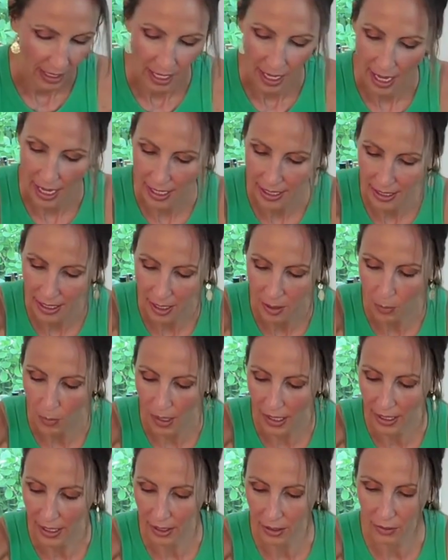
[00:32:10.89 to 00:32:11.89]
And
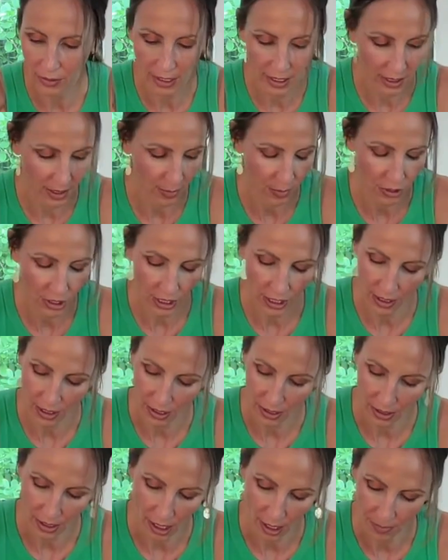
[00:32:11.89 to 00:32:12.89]
why not grate some cheese
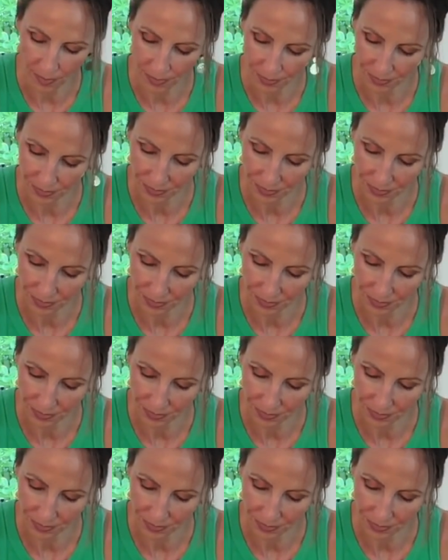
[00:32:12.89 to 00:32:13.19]
on top?